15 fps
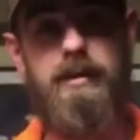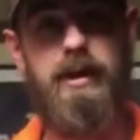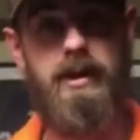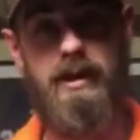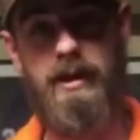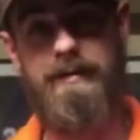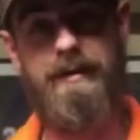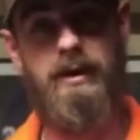
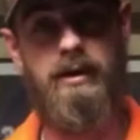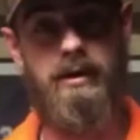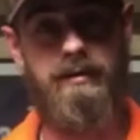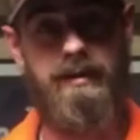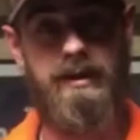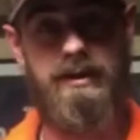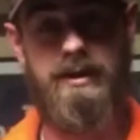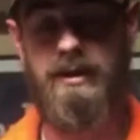lucky enough to
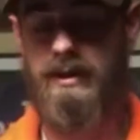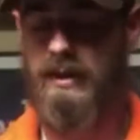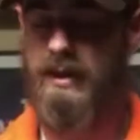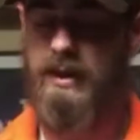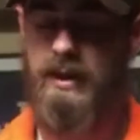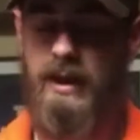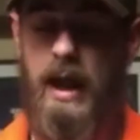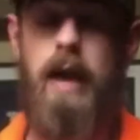harvest,
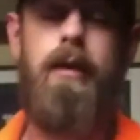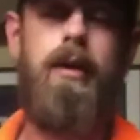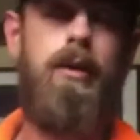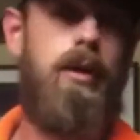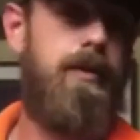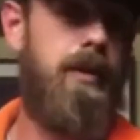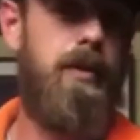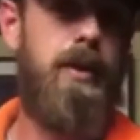I don't
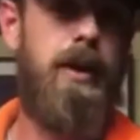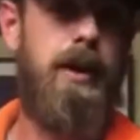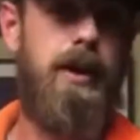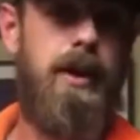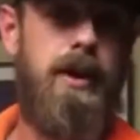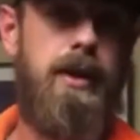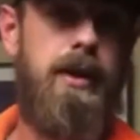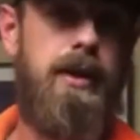know if I want
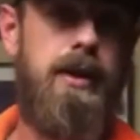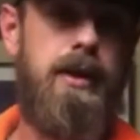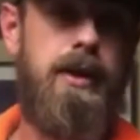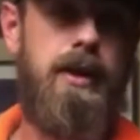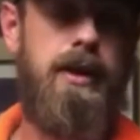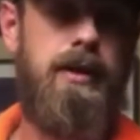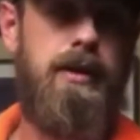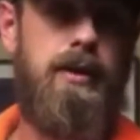to
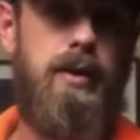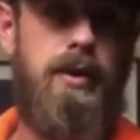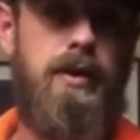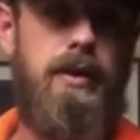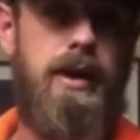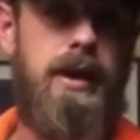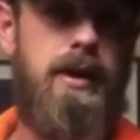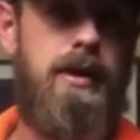
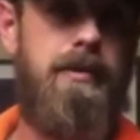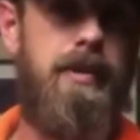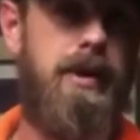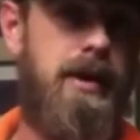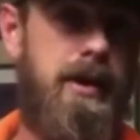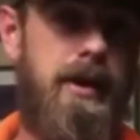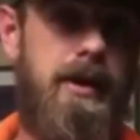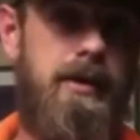quarter it out and put
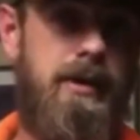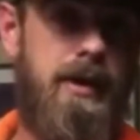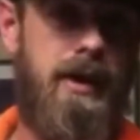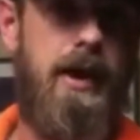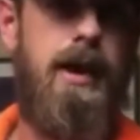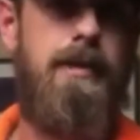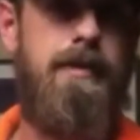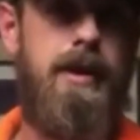it in the
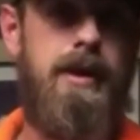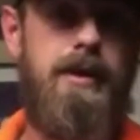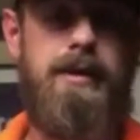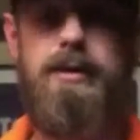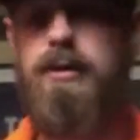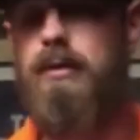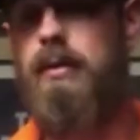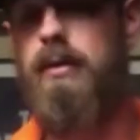game
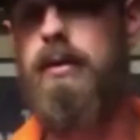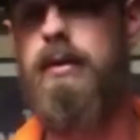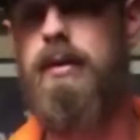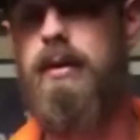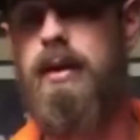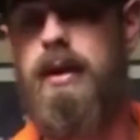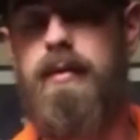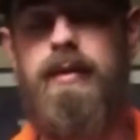bags,
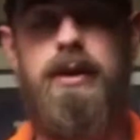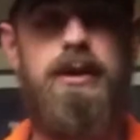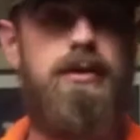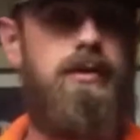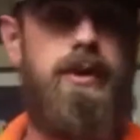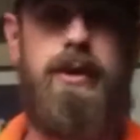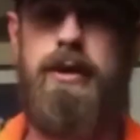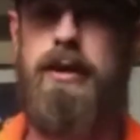or if I just
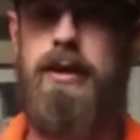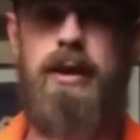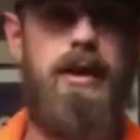want to